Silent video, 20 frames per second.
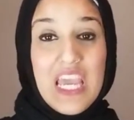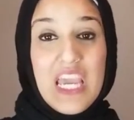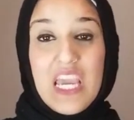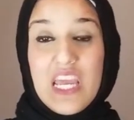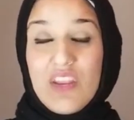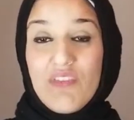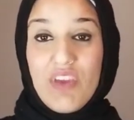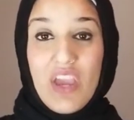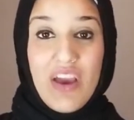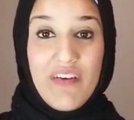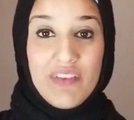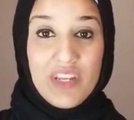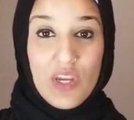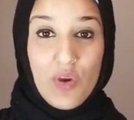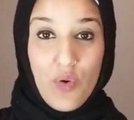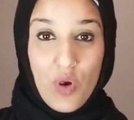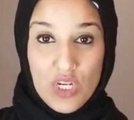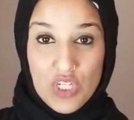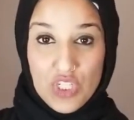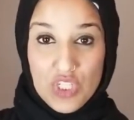And if you have any
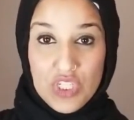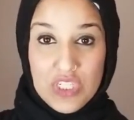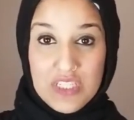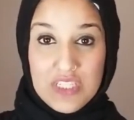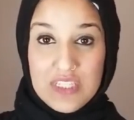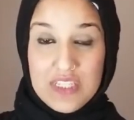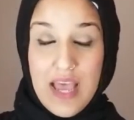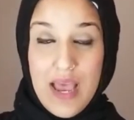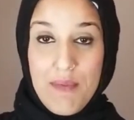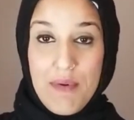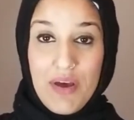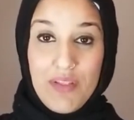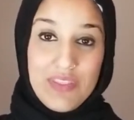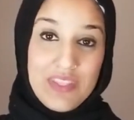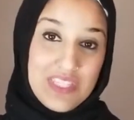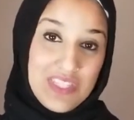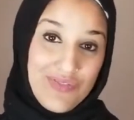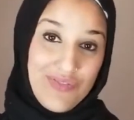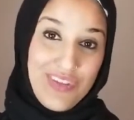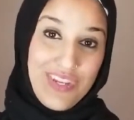questions about
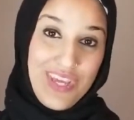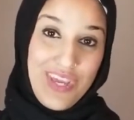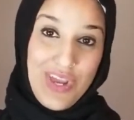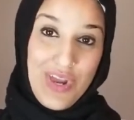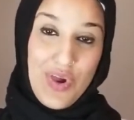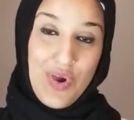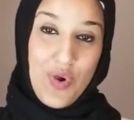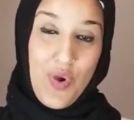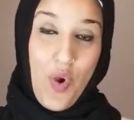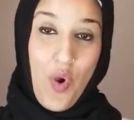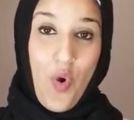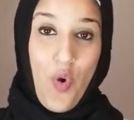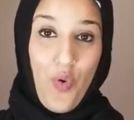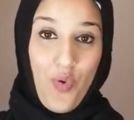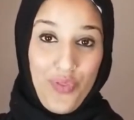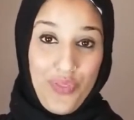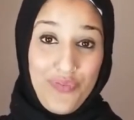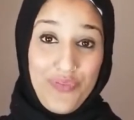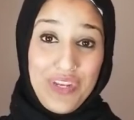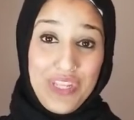this video
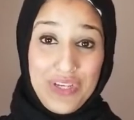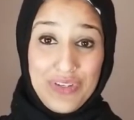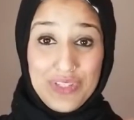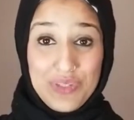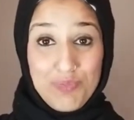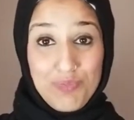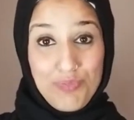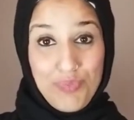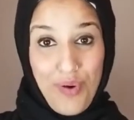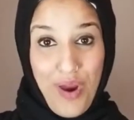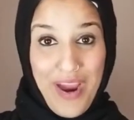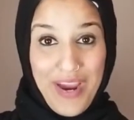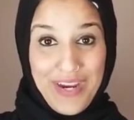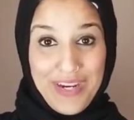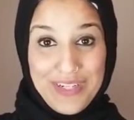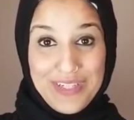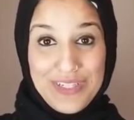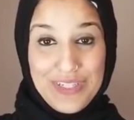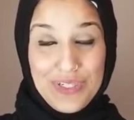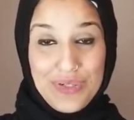or the videos
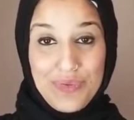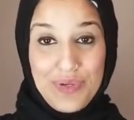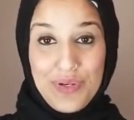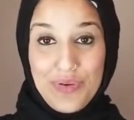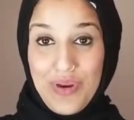prior to it,